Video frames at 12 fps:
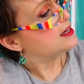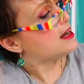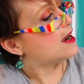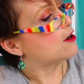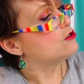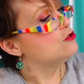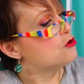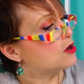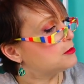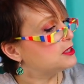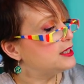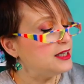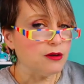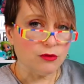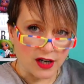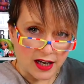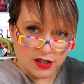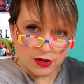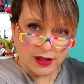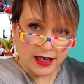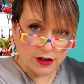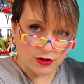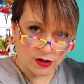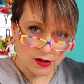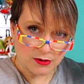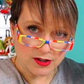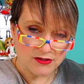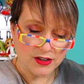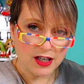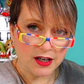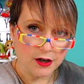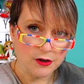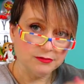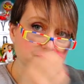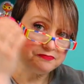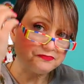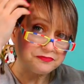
Now, normally when I do a Hairdorables video,